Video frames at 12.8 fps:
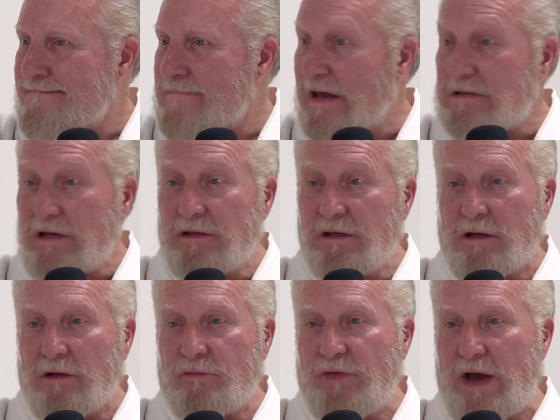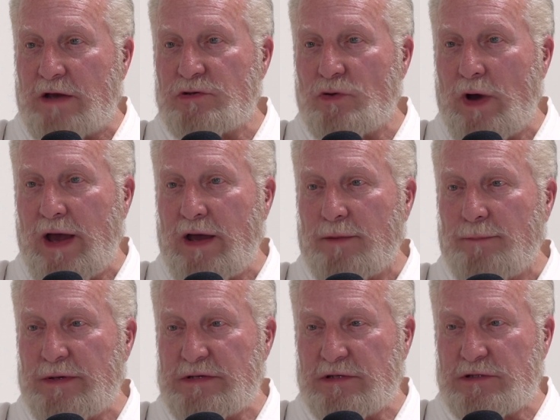Yes, I did. In fact, so I had a
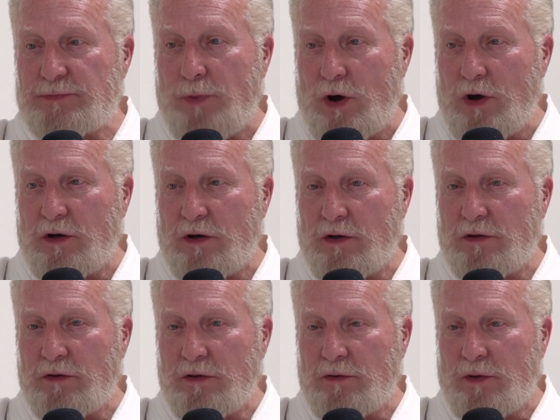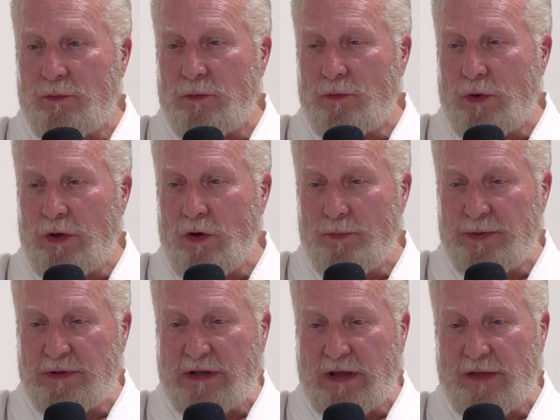business partner that we
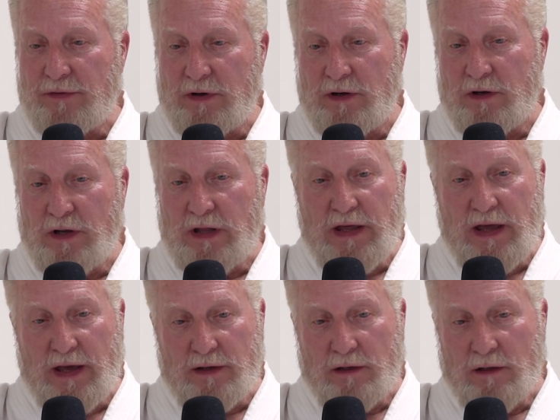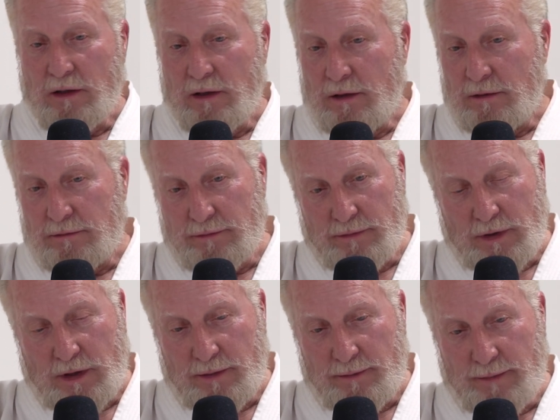opened together here, and he had
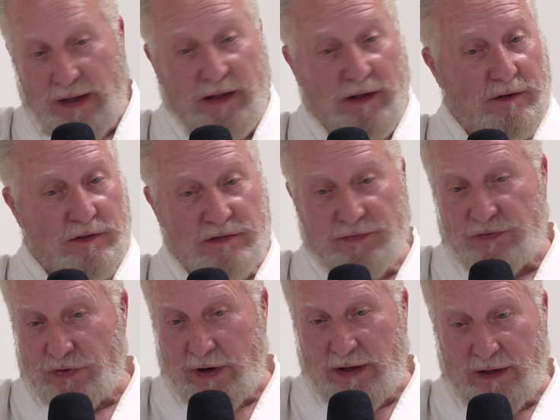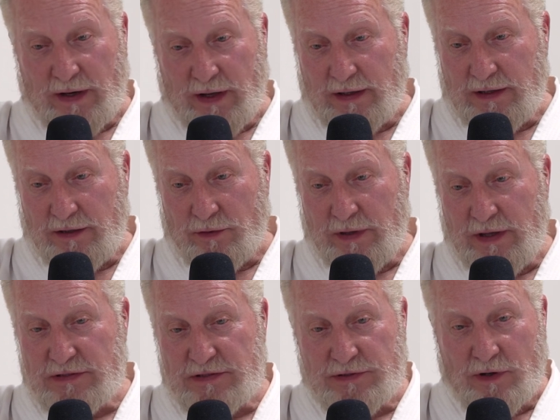many years of training in Aikido.
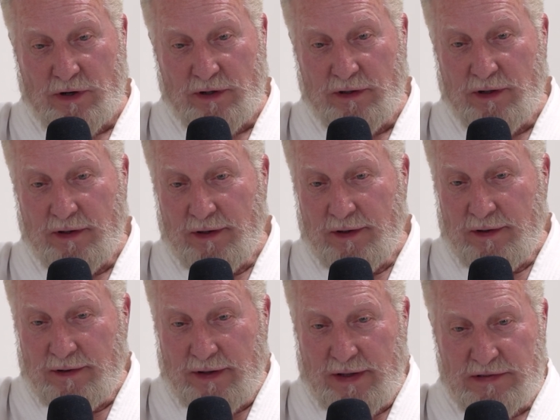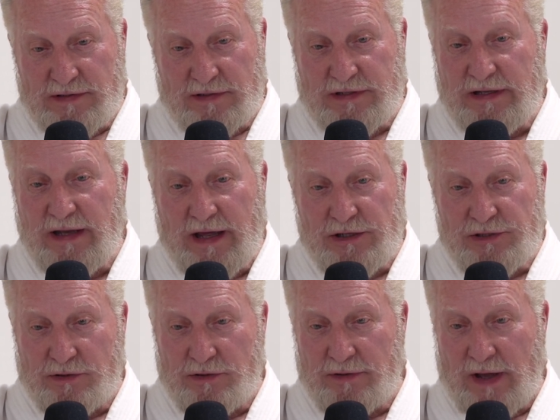He had started as a
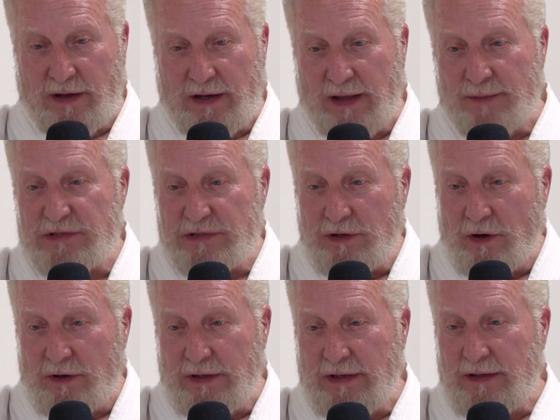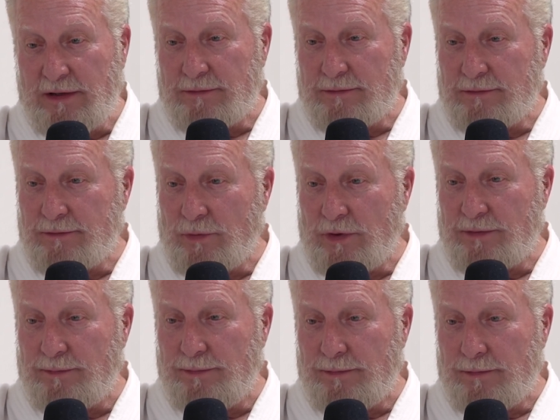teenager down at MCRD
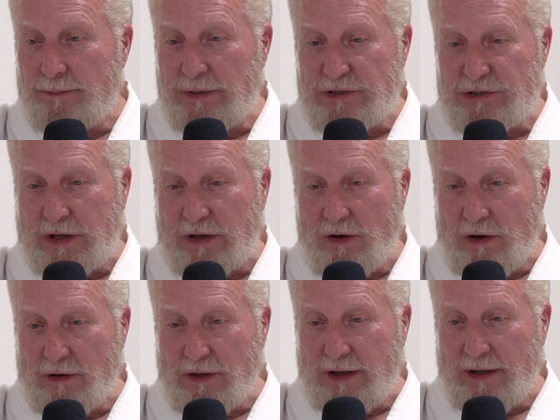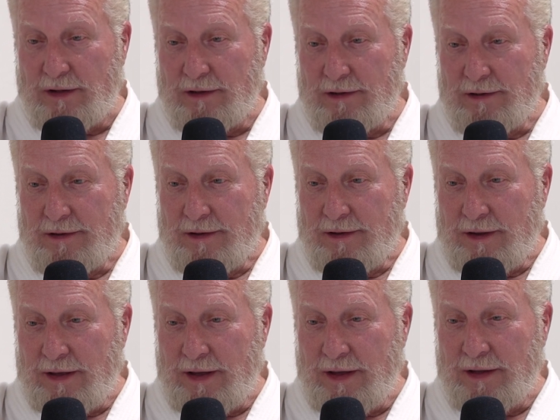with B.J. Carlisle,
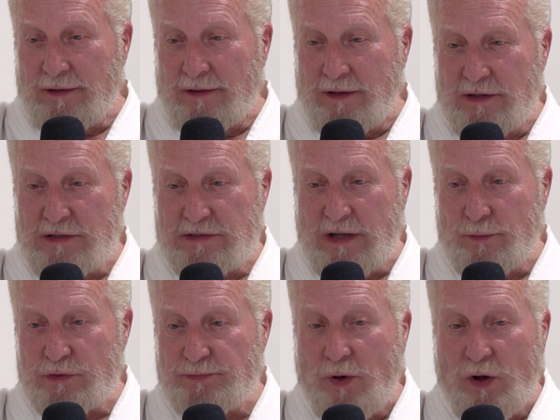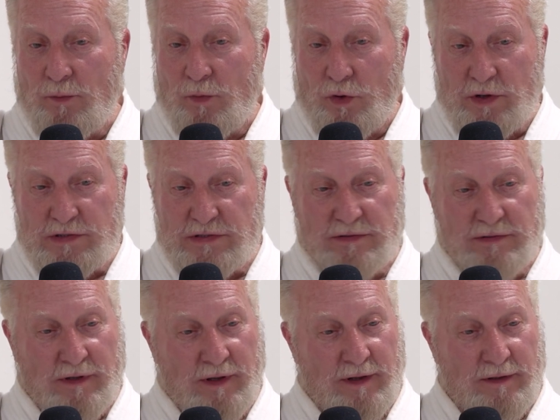and his name was Paul Morris,
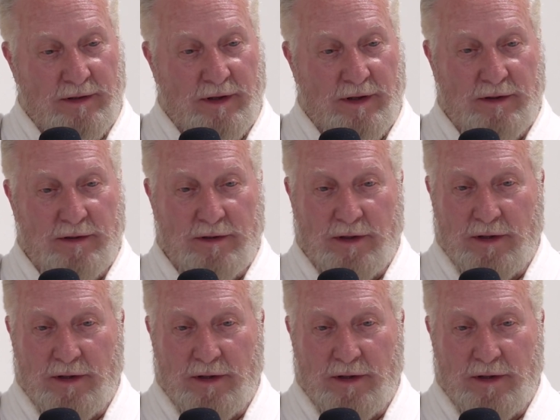and a